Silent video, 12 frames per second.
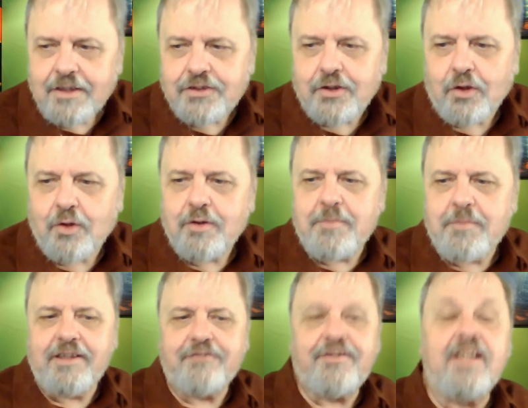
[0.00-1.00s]
So, I
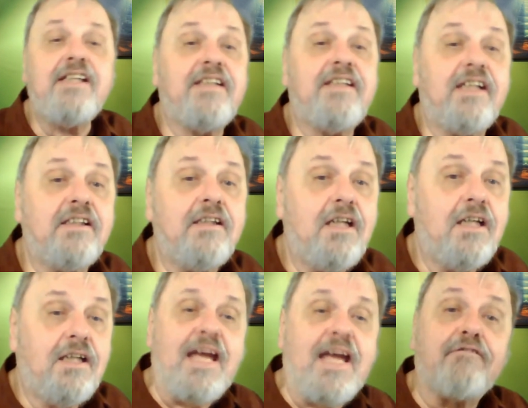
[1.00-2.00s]
mean, if anything,
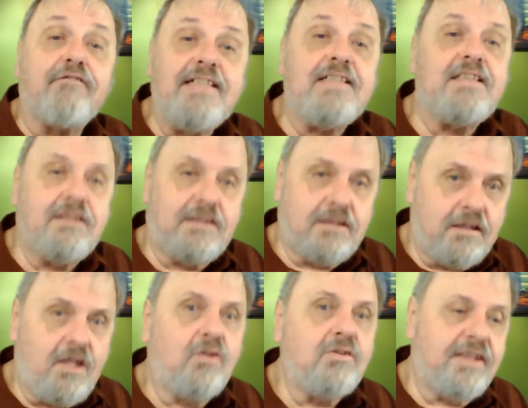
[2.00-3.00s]
we have reason to
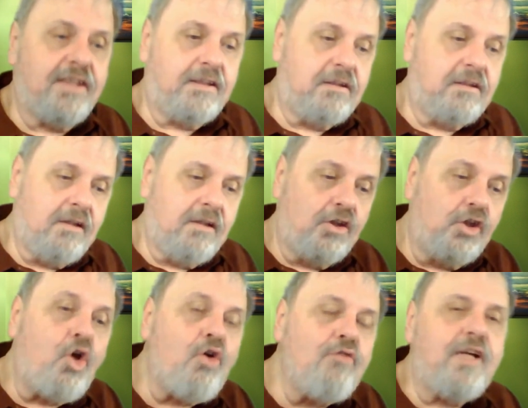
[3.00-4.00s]
know that
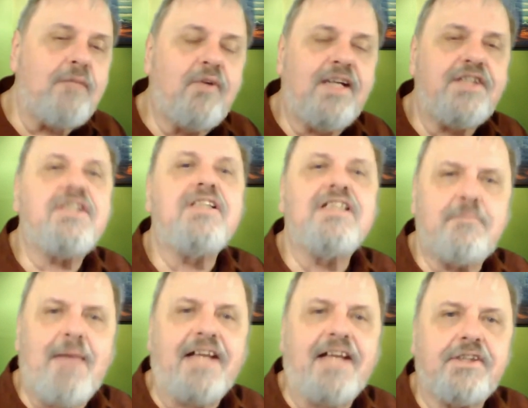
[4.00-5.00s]
low vibration is
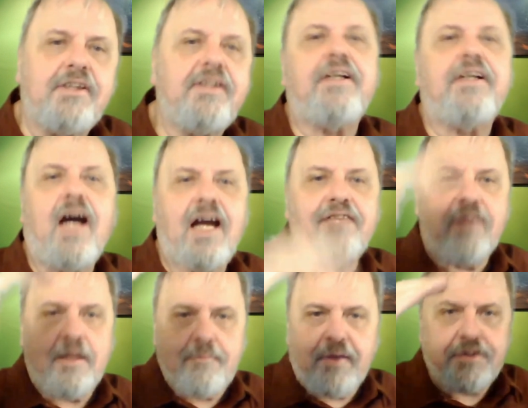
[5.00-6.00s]
masculine and high
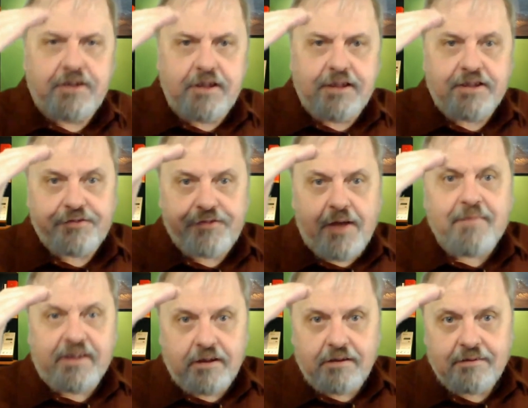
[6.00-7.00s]
vibration is
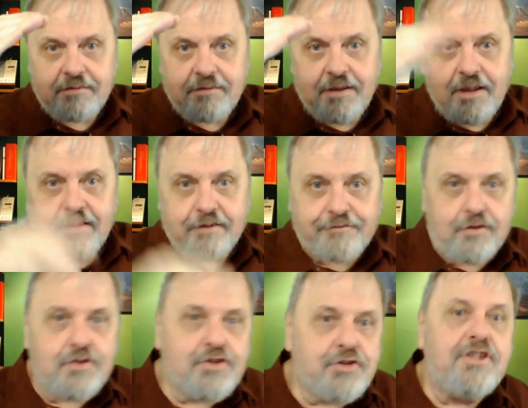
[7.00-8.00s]
feminine. The
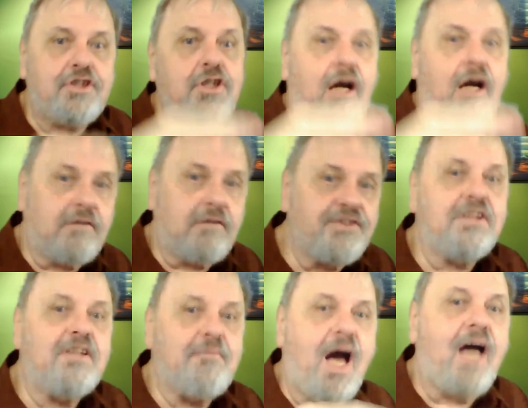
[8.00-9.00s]
first three chakras
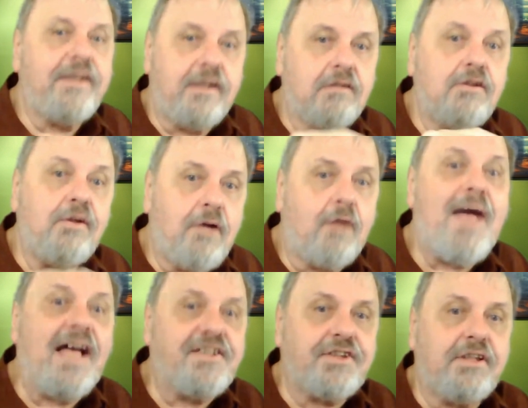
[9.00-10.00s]
in the body are, are
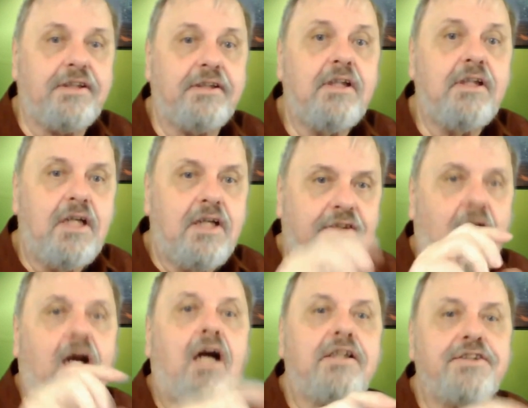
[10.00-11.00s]
masculine,
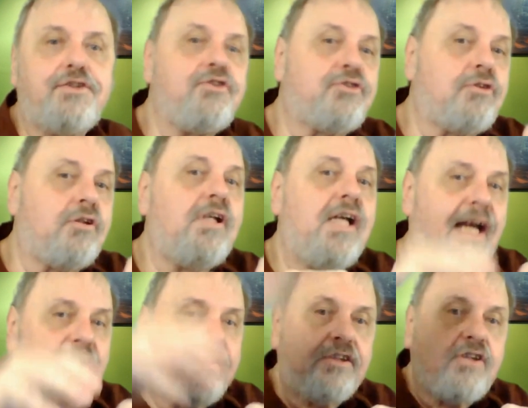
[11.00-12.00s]
the heart is neutral,
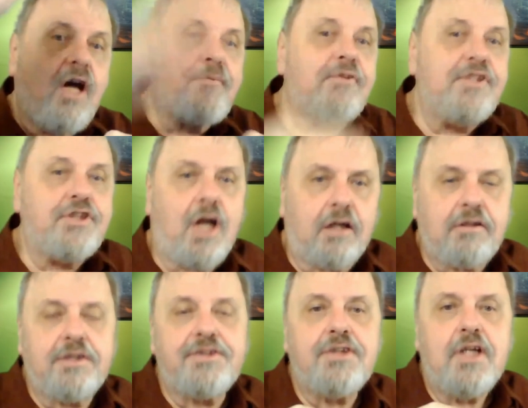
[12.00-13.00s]
and the top three
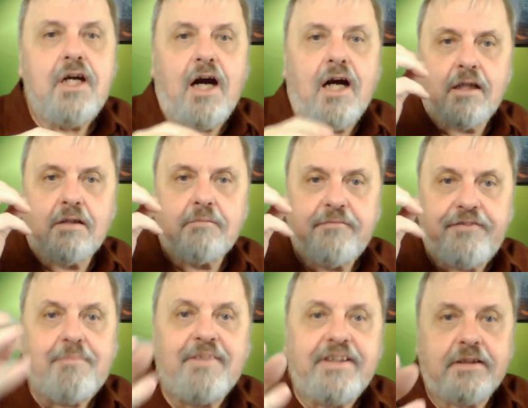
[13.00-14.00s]
chakras are
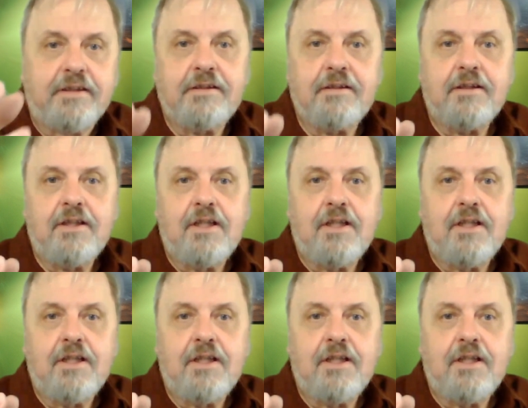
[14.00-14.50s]
feminine.